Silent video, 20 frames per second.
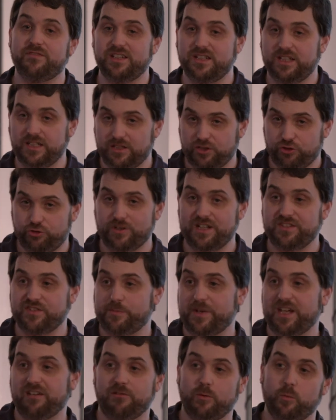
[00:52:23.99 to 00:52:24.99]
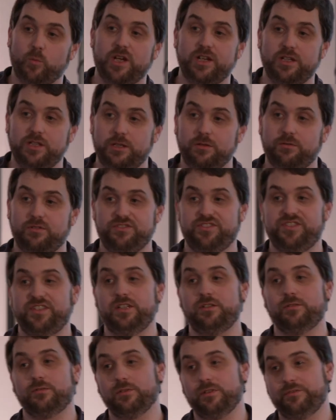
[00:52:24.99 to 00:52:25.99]
And in a transparent way, you can
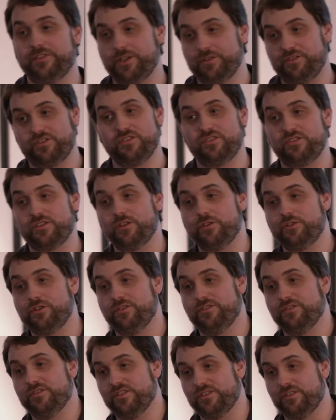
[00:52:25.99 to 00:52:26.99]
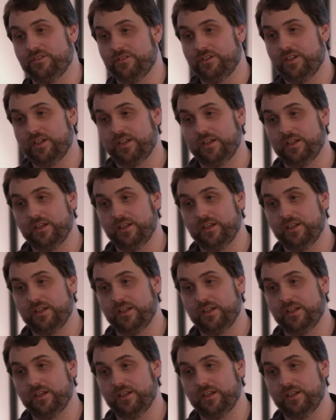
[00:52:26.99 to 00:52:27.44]
see all of those discussions and